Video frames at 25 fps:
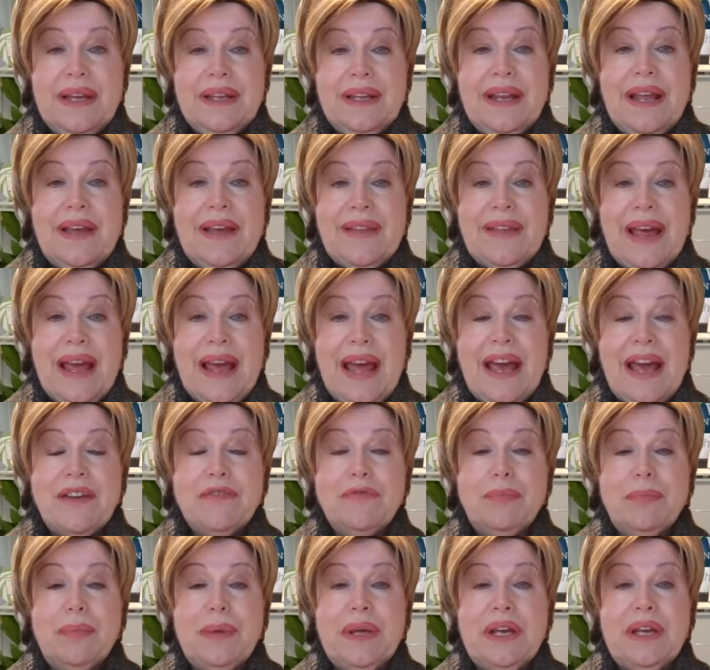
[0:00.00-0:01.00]
Now, there
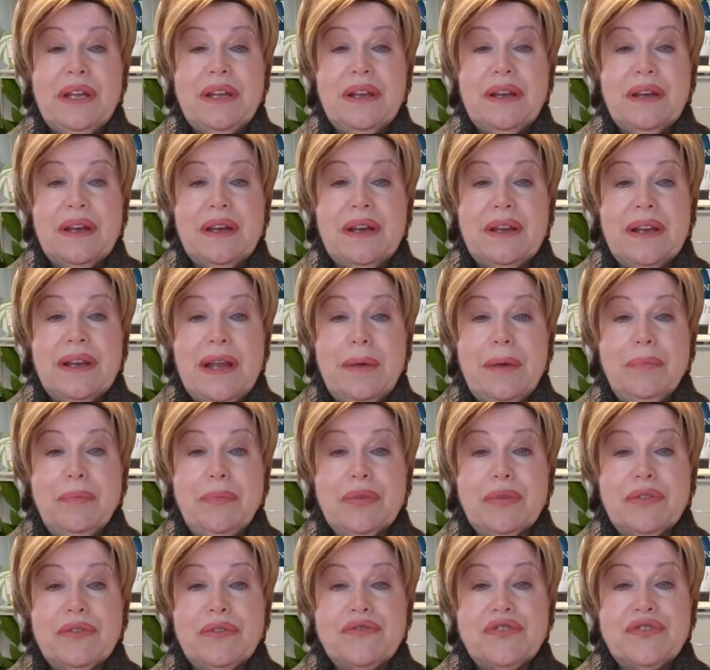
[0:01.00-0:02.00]
have been a
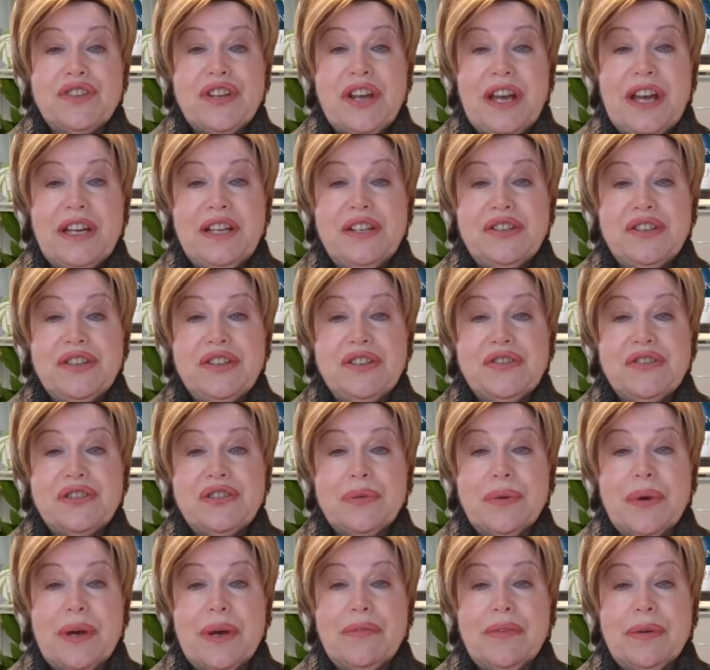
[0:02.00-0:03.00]
number of changes
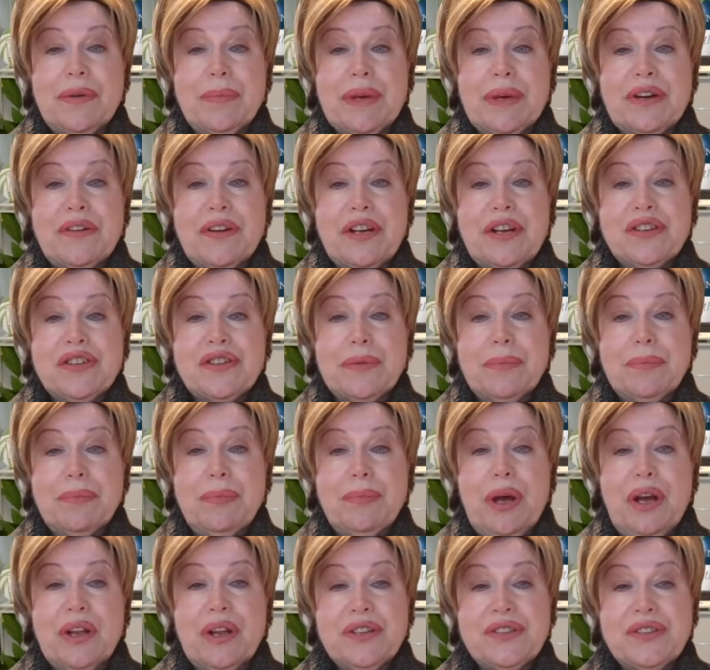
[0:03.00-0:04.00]
to our immigration
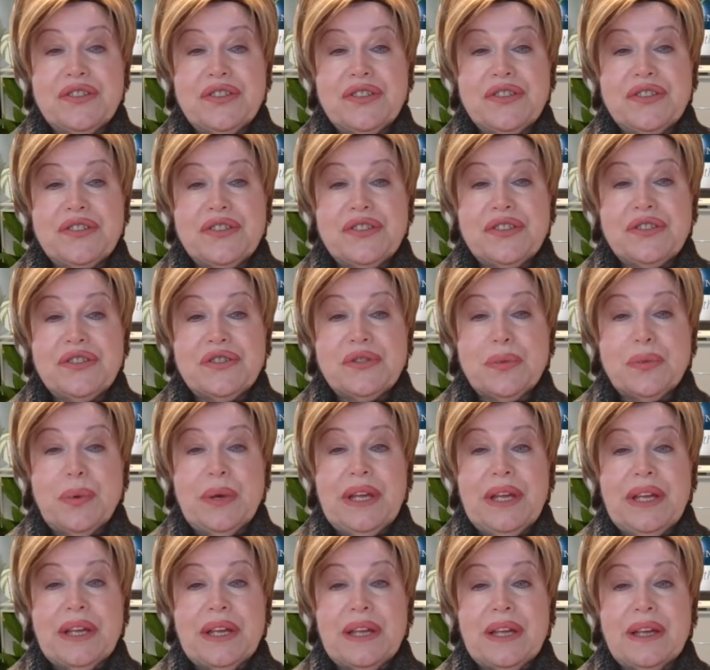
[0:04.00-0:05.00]
policies this
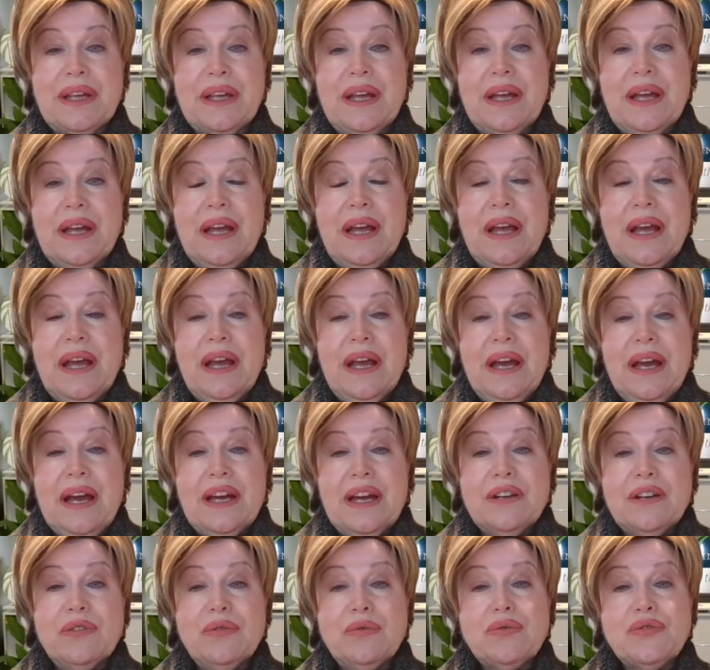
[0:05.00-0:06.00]
week,
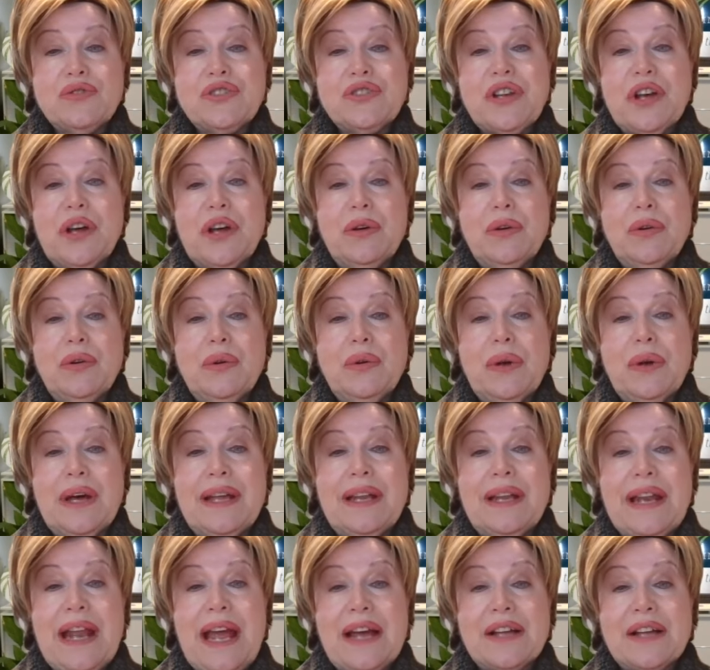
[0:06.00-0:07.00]
and also
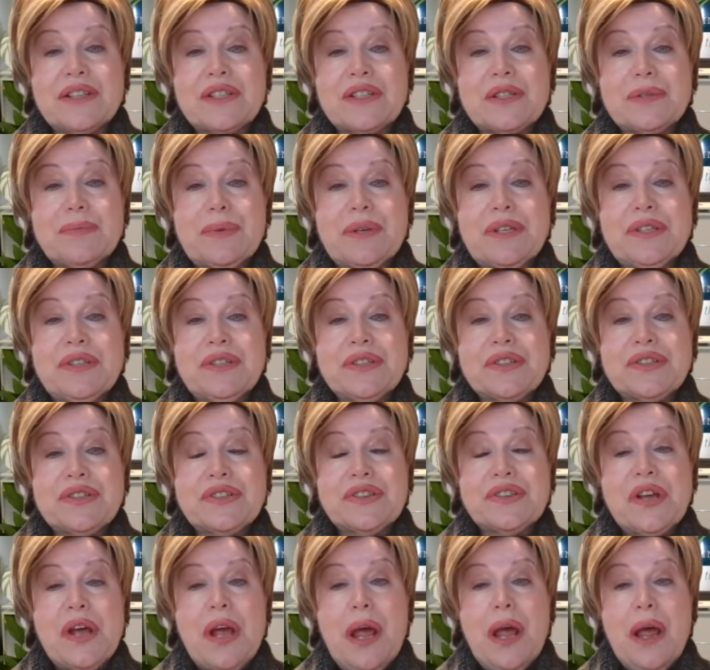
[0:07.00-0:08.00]

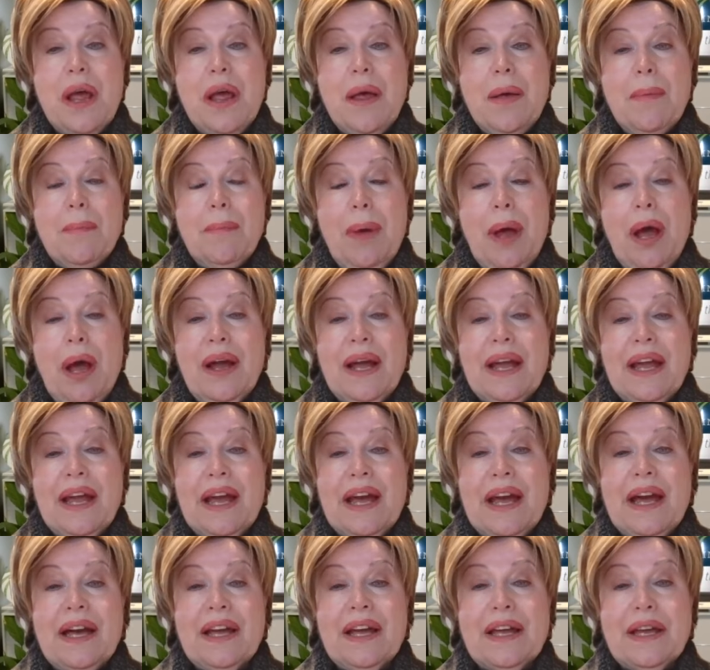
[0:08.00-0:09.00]
announcements by
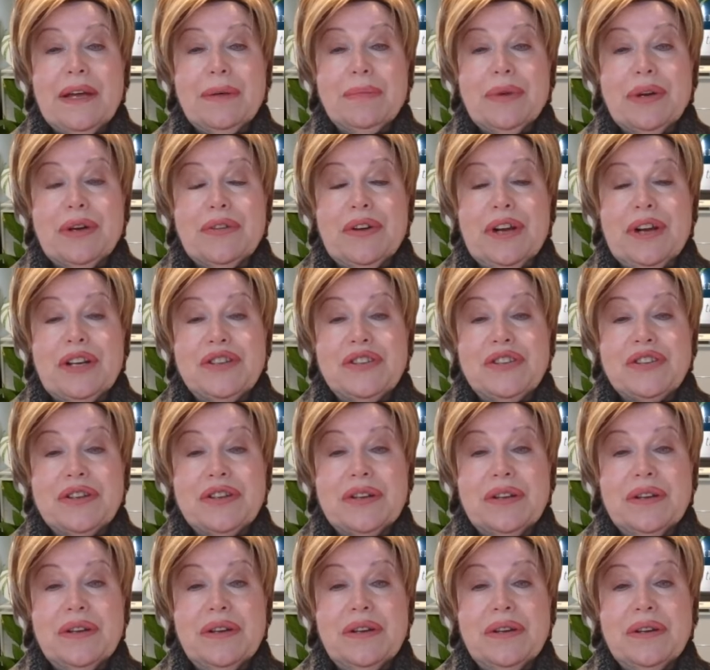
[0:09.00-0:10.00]
our
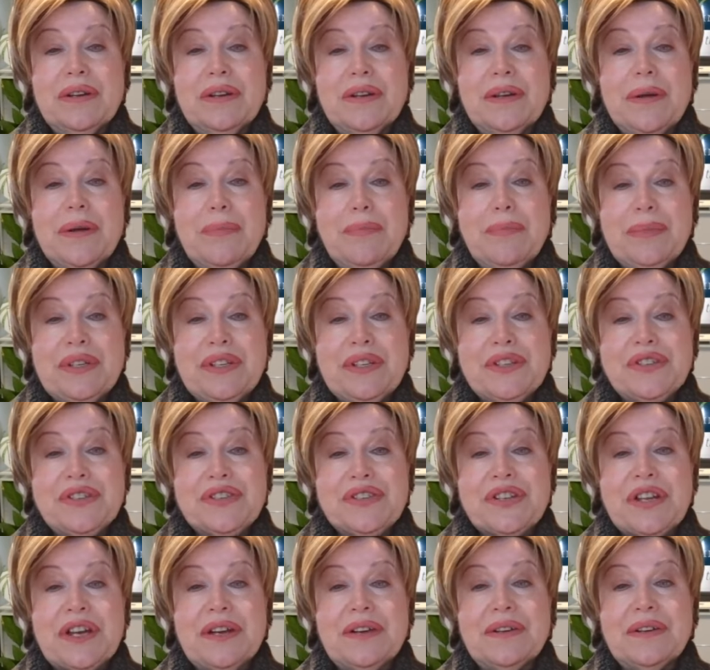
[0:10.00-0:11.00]
immigration
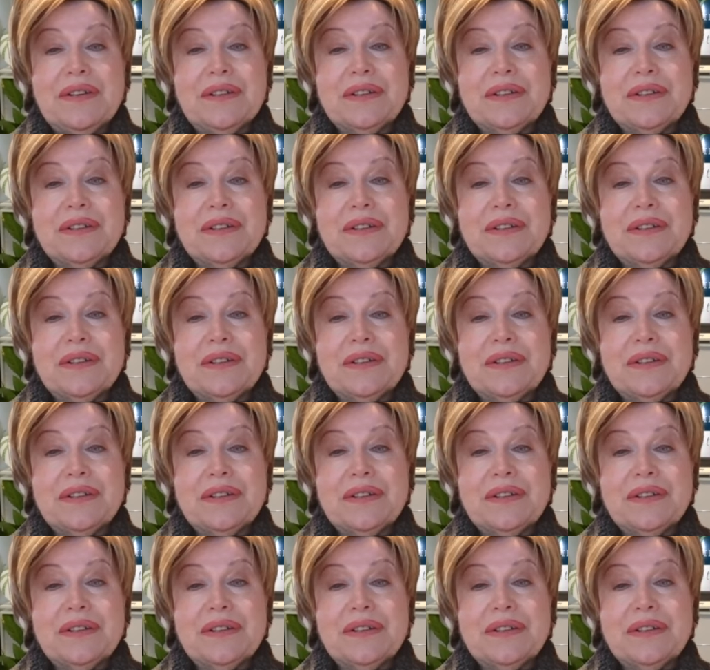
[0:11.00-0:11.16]
minister.